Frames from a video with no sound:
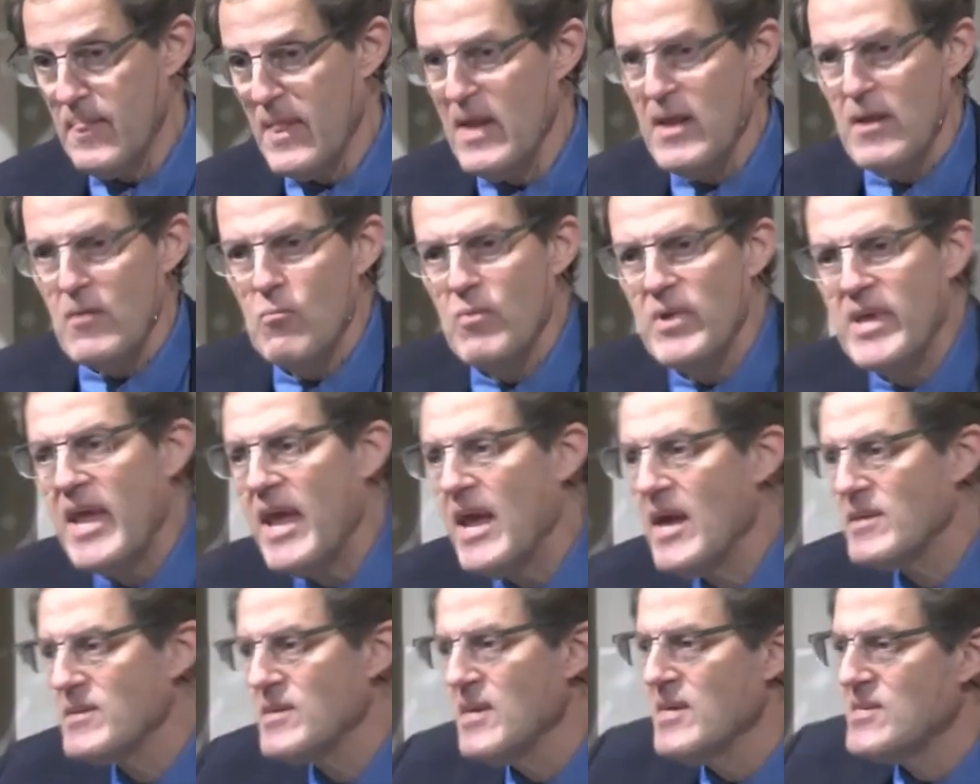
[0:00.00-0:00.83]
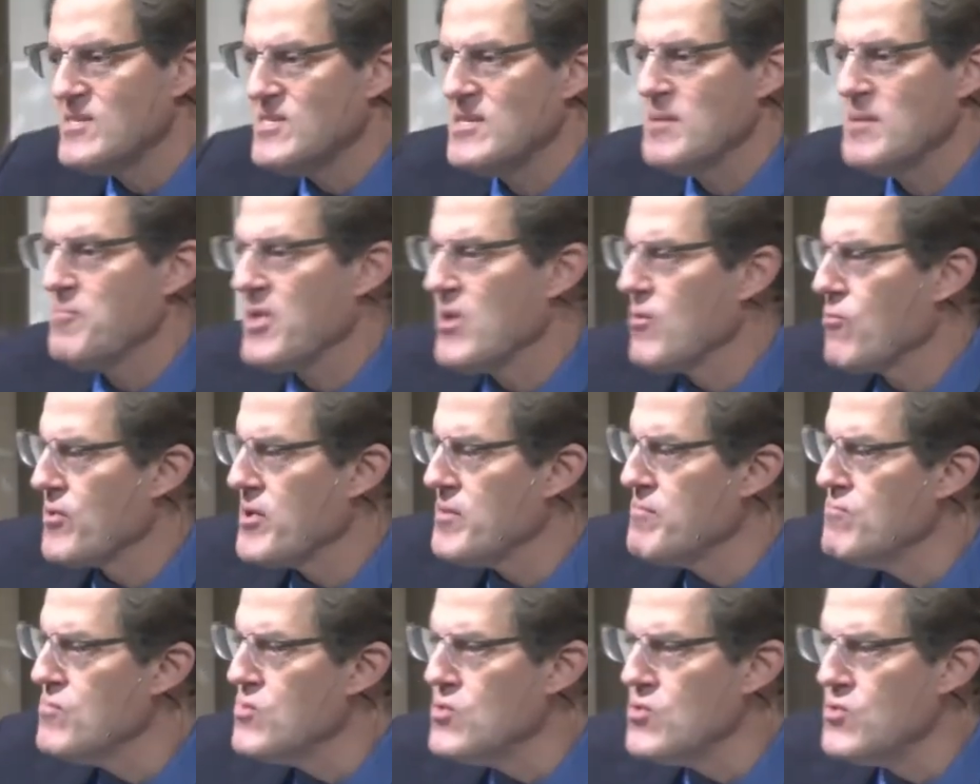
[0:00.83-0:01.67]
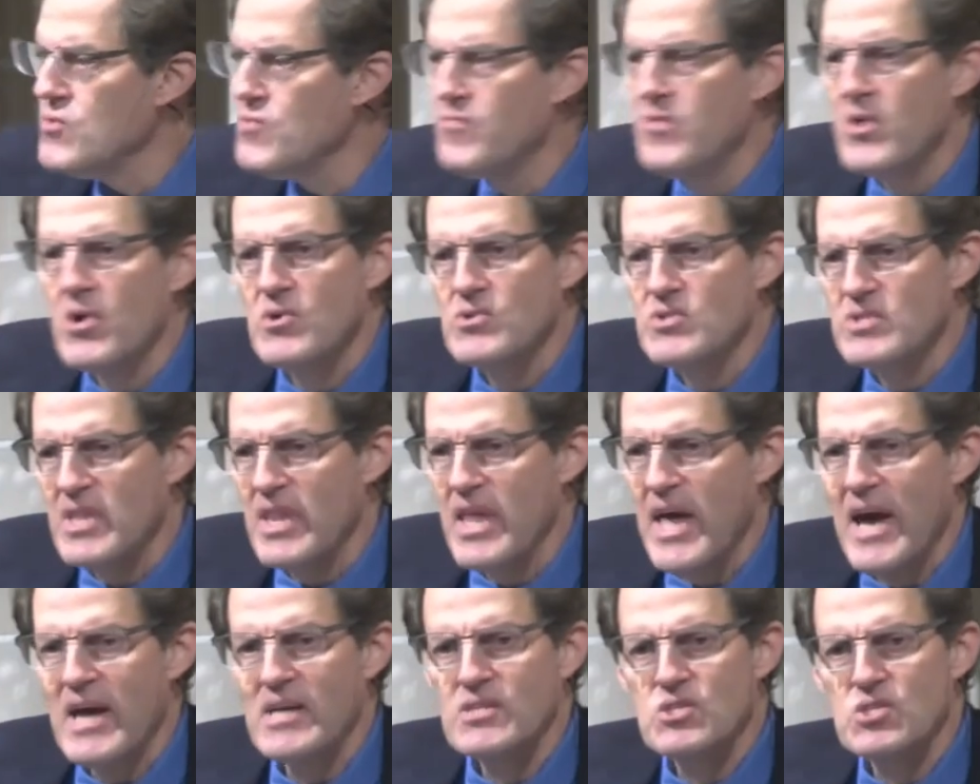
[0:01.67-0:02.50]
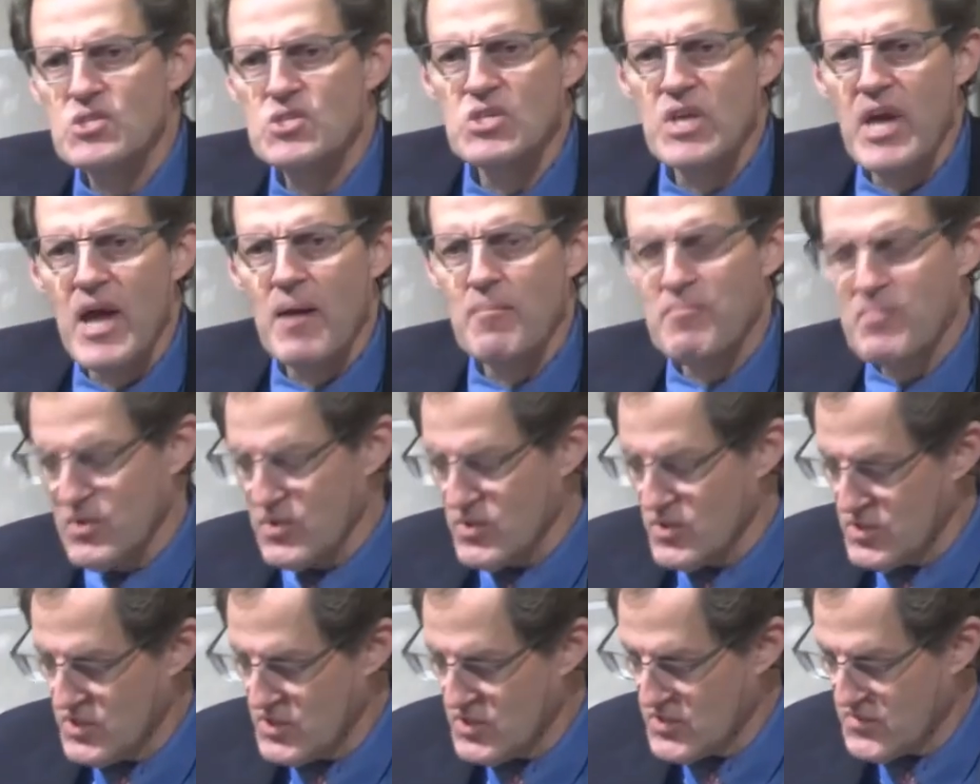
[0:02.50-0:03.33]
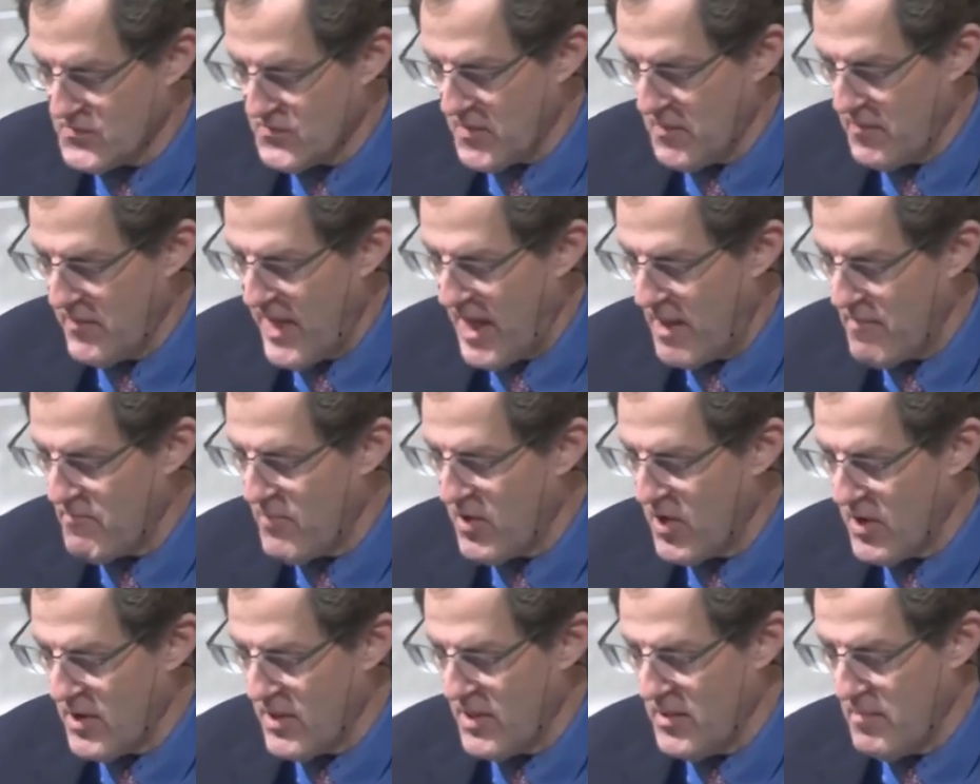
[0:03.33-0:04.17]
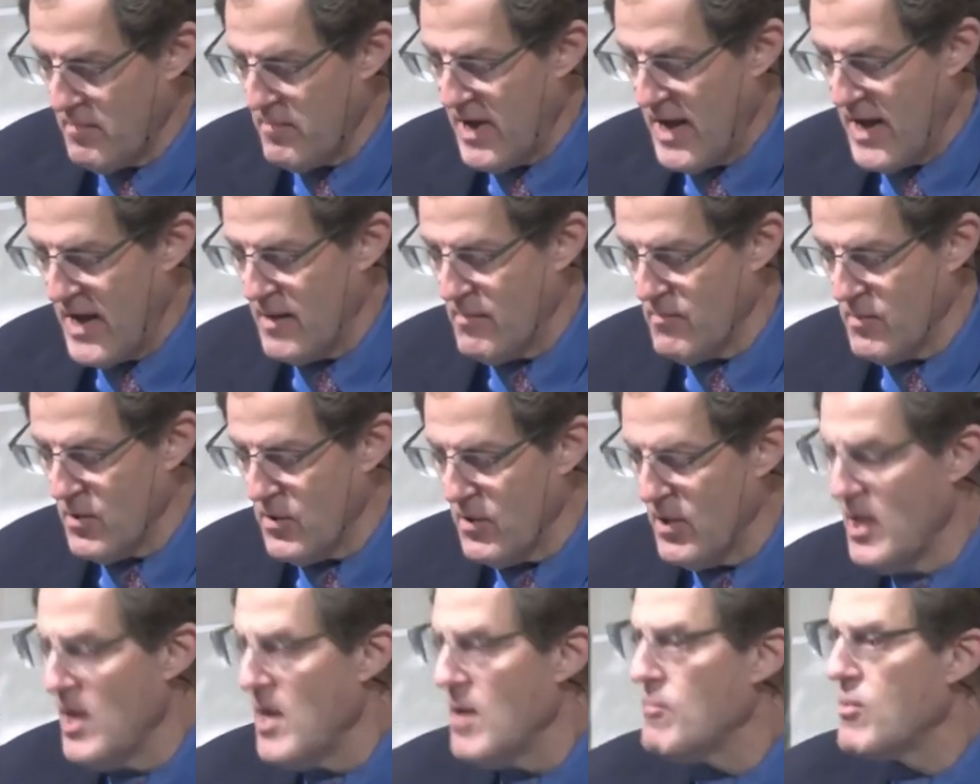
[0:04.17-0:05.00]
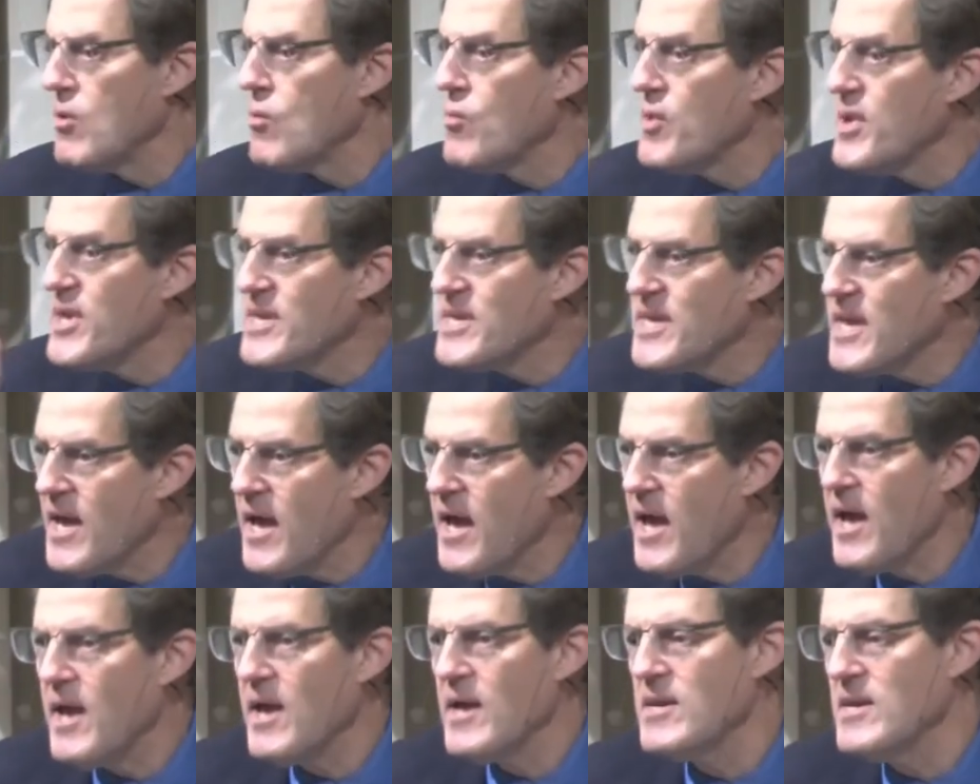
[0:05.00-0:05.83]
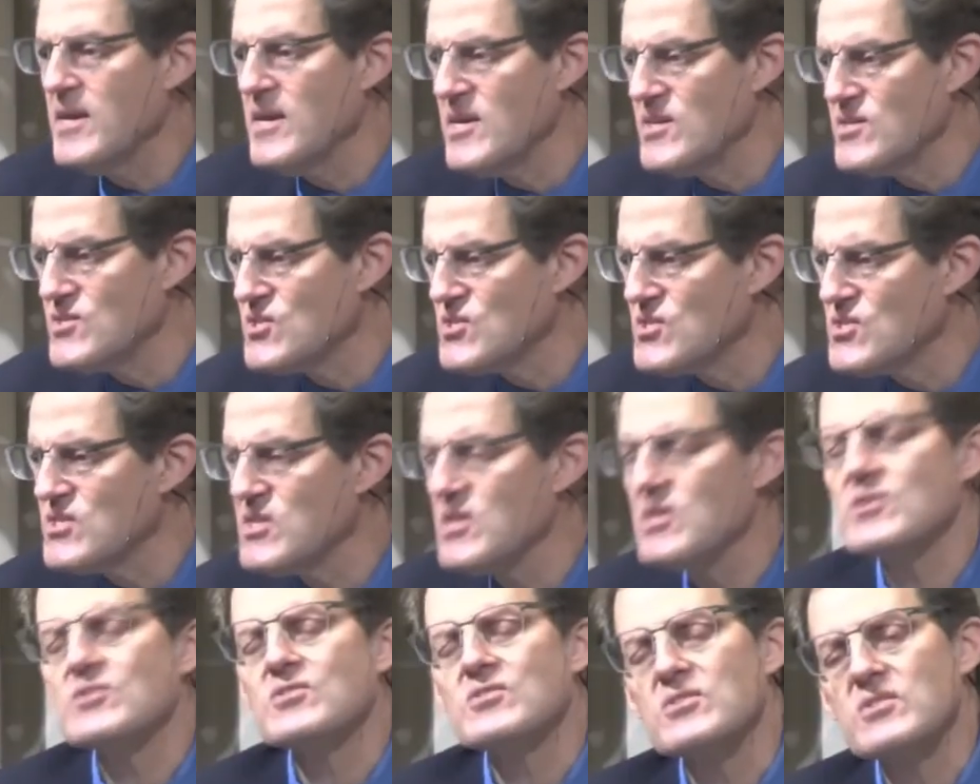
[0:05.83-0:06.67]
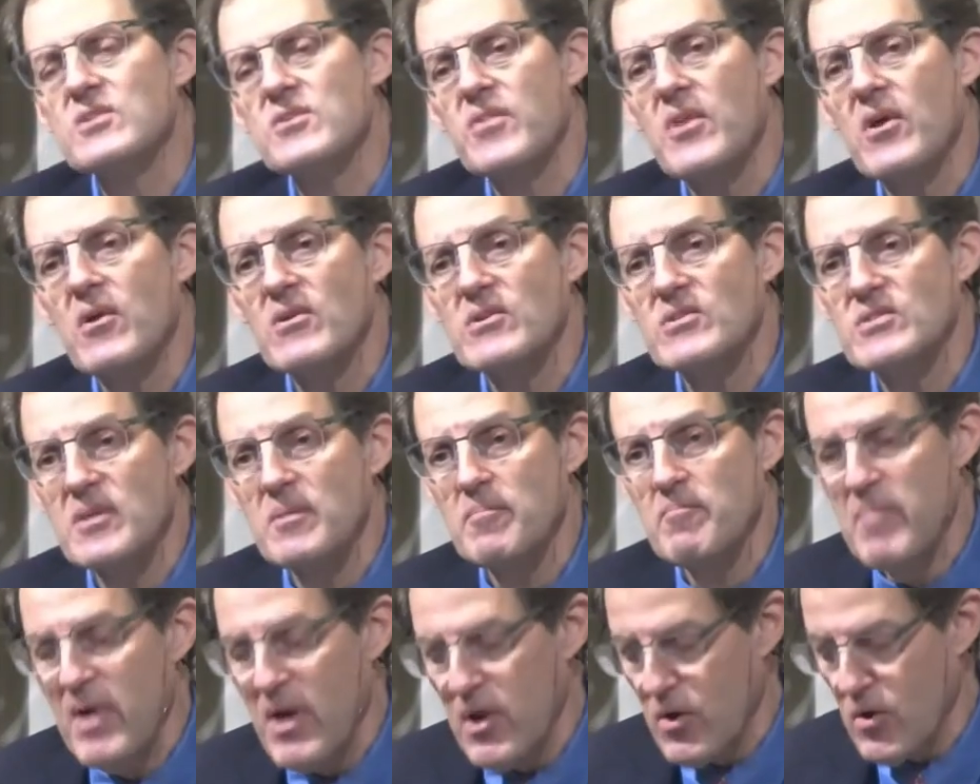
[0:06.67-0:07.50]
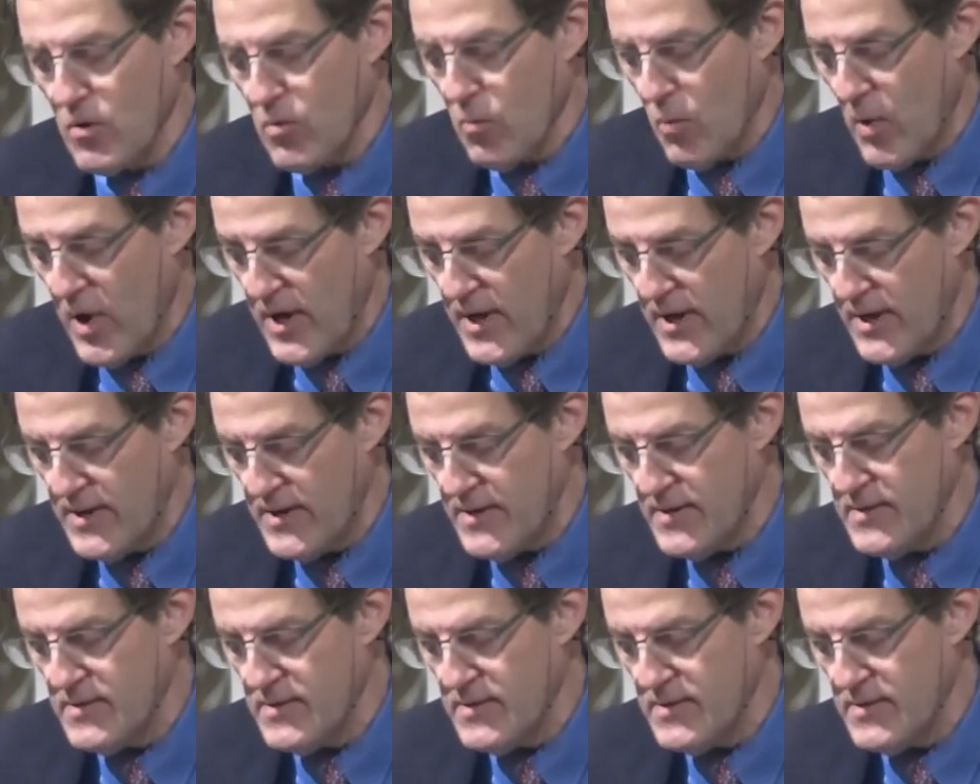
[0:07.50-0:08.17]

We can't simply remove those last chapters from that part of the Bible, but we can insist there is a better way.